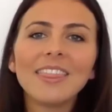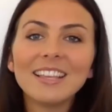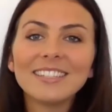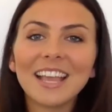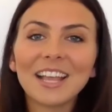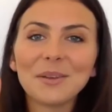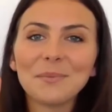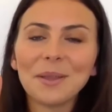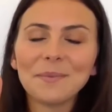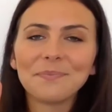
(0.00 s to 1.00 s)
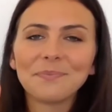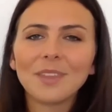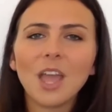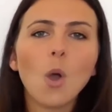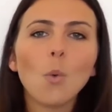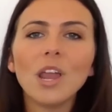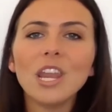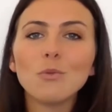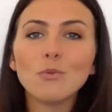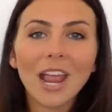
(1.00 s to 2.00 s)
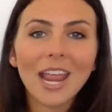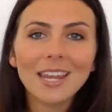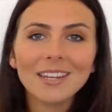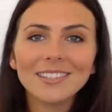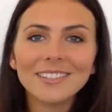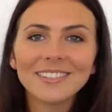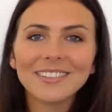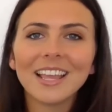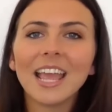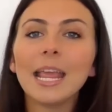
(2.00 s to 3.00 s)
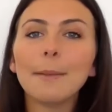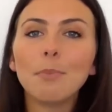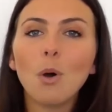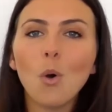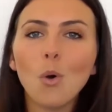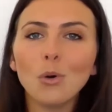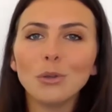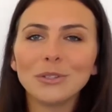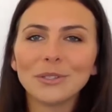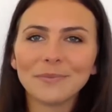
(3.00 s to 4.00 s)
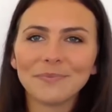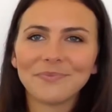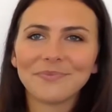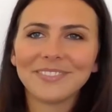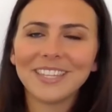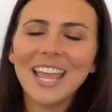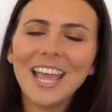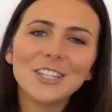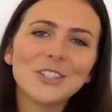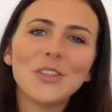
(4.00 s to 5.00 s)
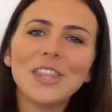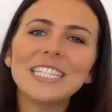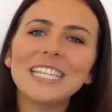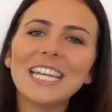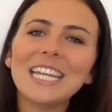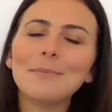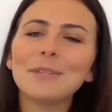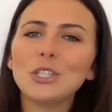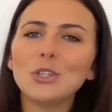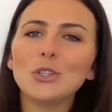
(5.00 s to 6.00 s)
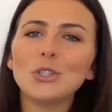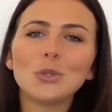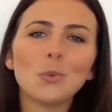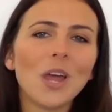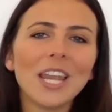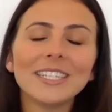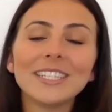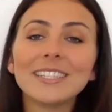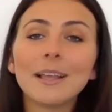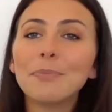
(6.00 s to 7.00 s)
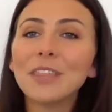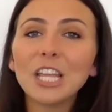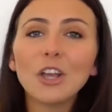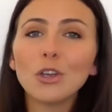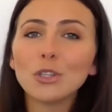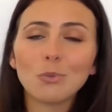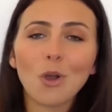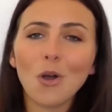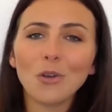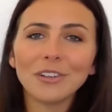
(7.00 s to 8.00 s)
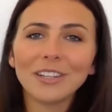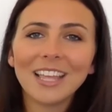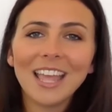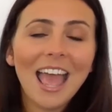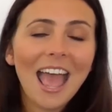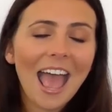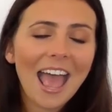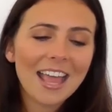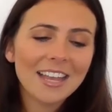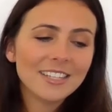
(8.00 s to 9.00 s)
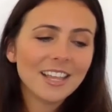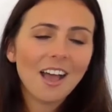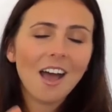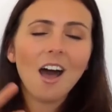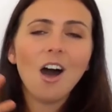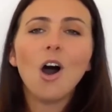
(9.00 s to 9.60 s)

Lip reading: The second one, when it rains, it pours. So this idiom is used when something goes wrong and a